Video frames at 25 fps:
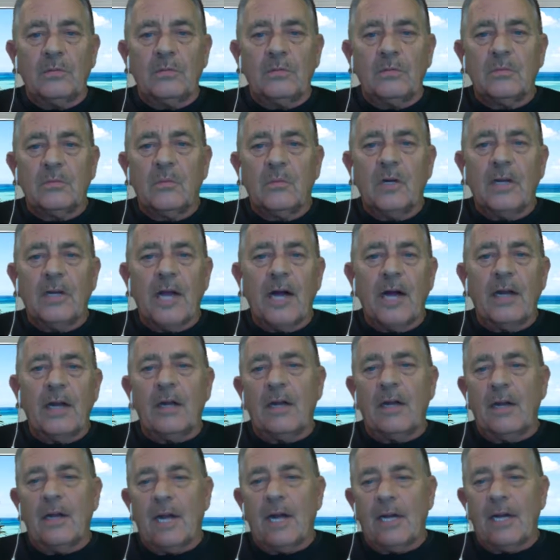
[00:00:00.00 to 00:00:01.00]
Well,
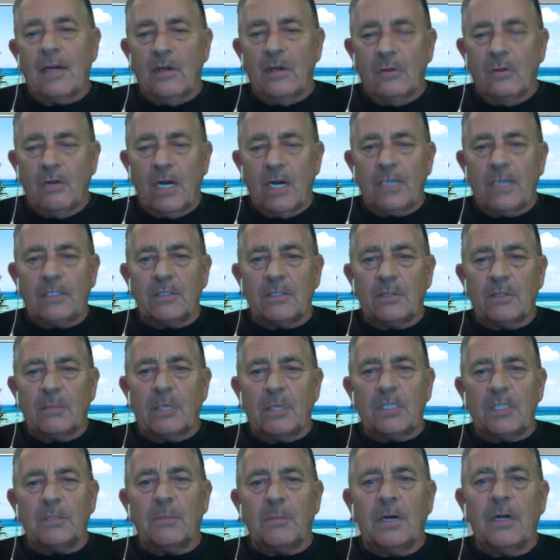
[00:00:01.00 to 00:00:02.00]
not you guys so
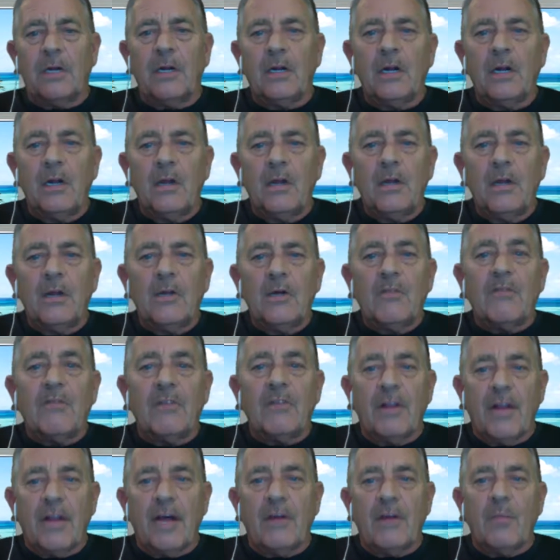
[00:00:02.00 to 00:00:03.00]
much, but for
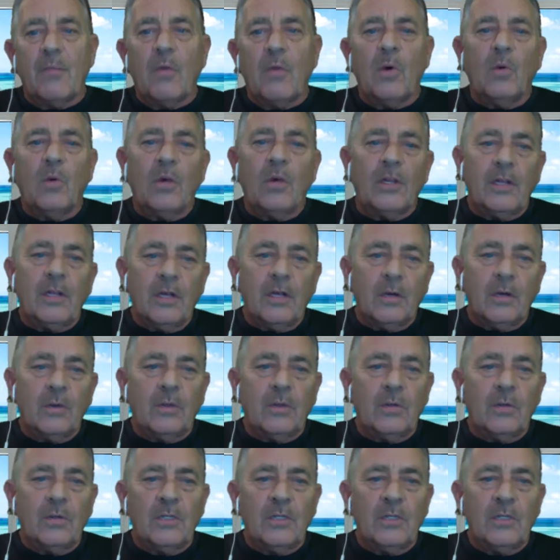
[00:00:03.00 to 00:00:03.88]
them with you.